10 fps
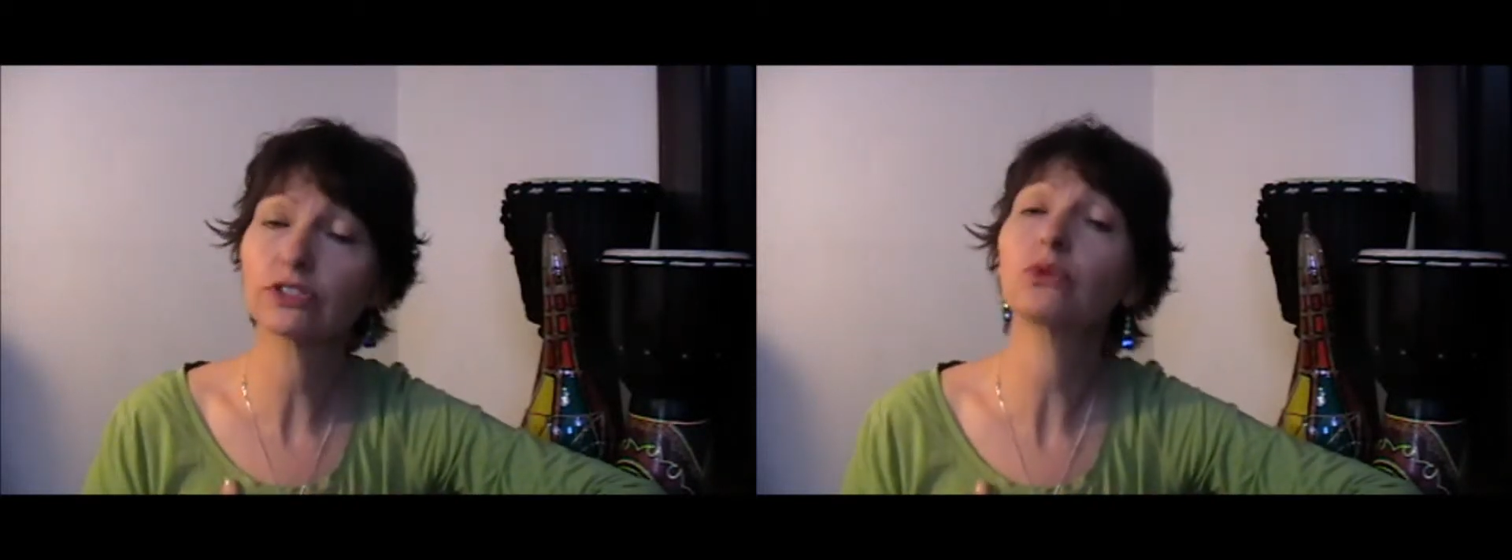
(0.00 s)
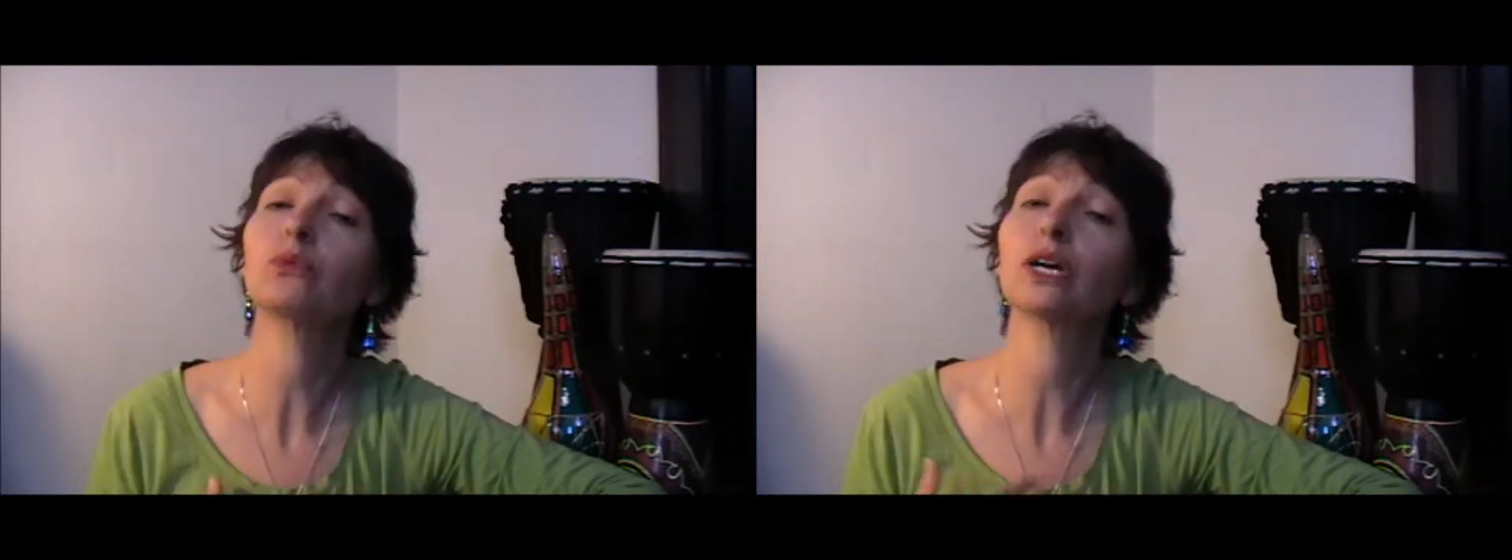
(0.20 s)

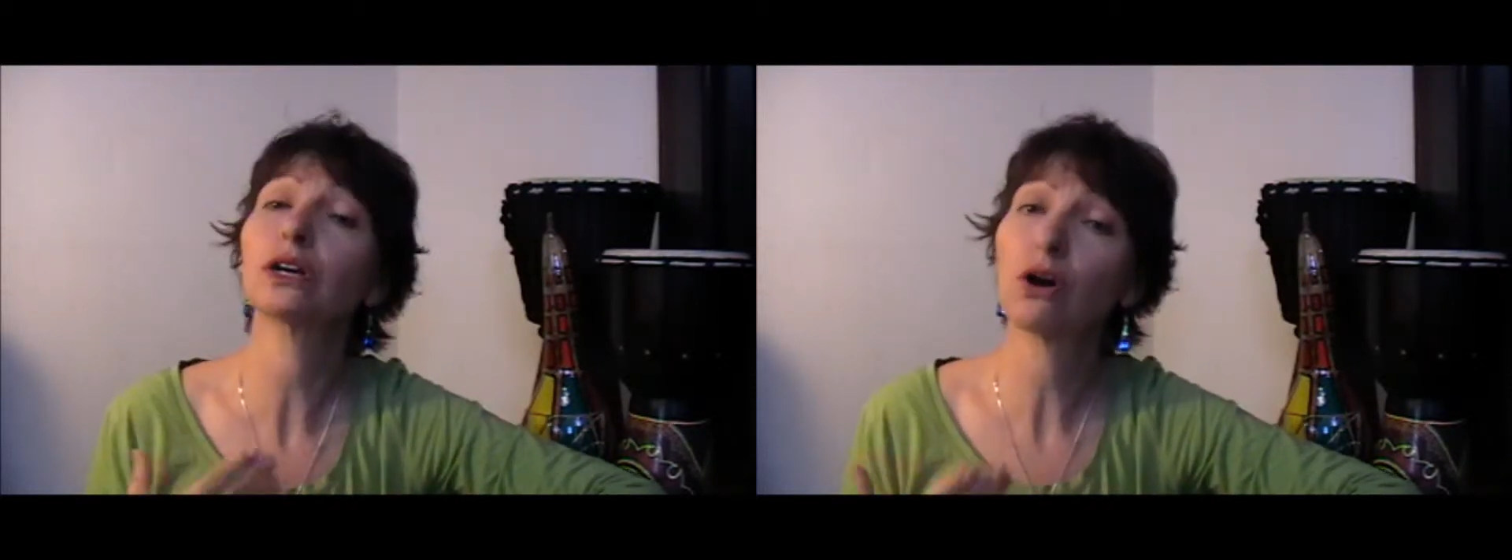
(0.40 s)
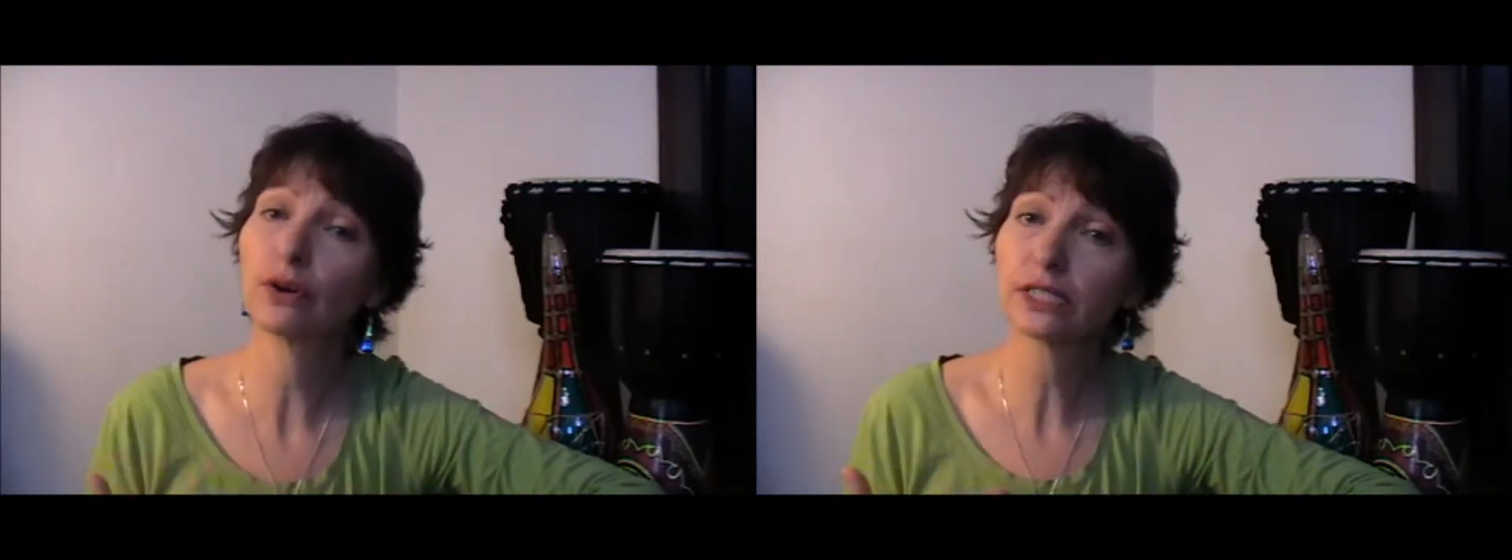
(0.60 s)
that we're
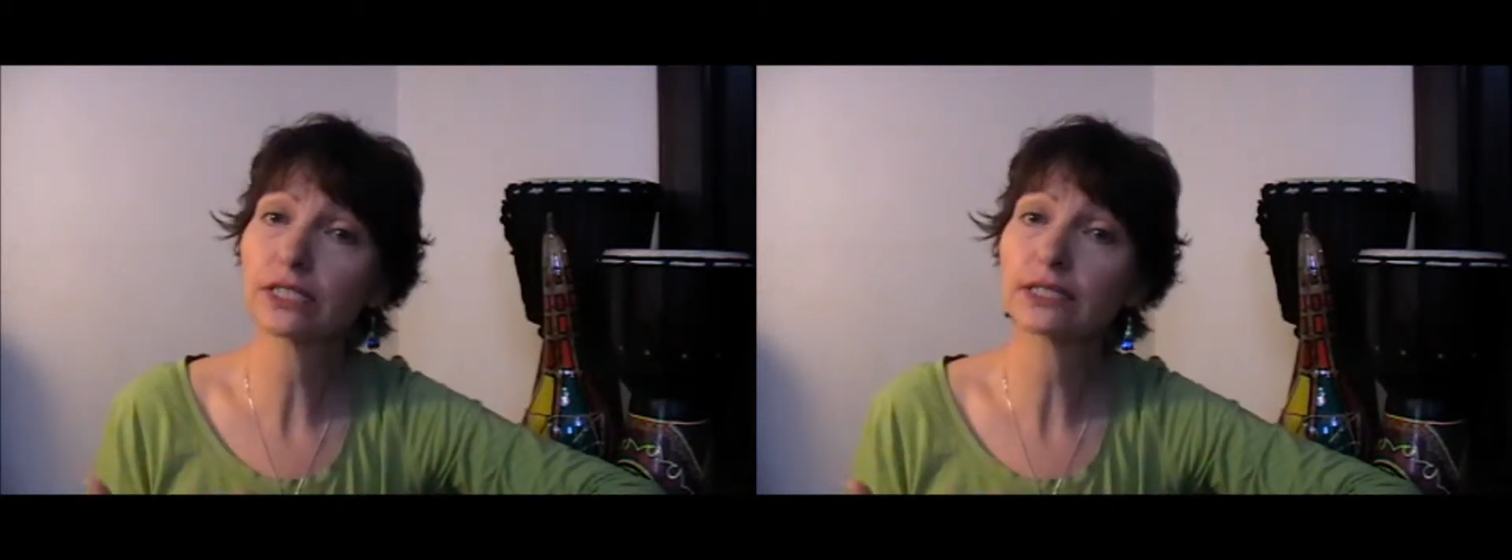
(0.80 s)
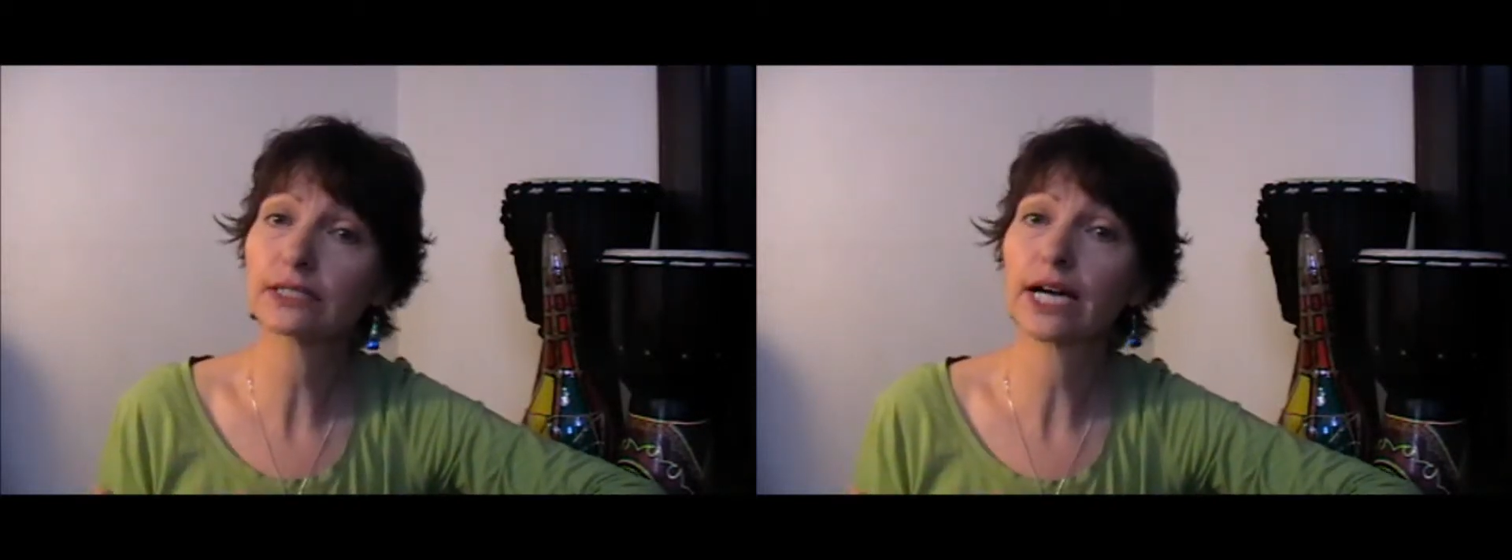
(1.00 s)
going to
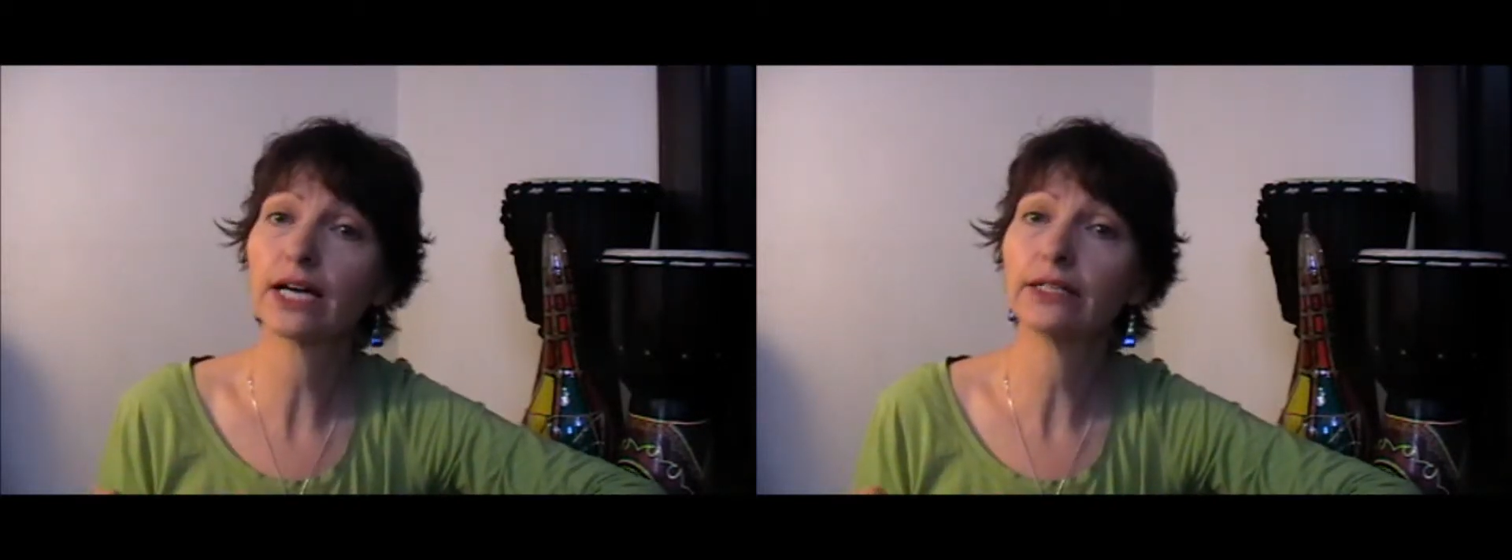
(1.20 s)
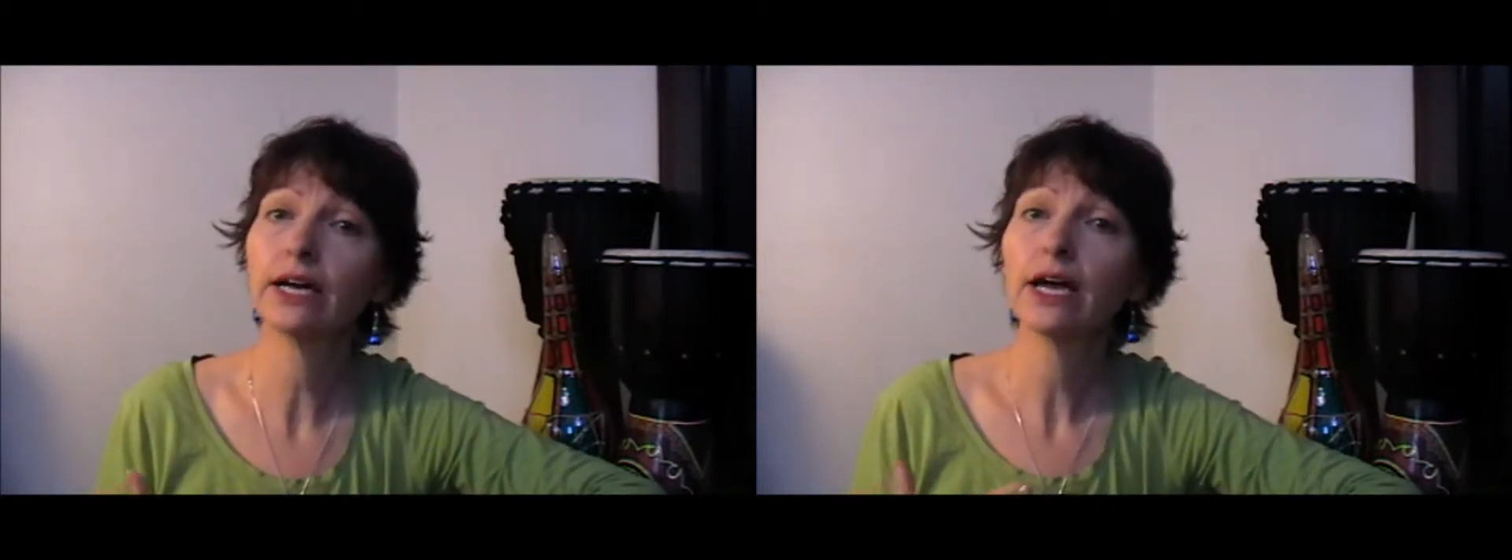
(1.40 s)
start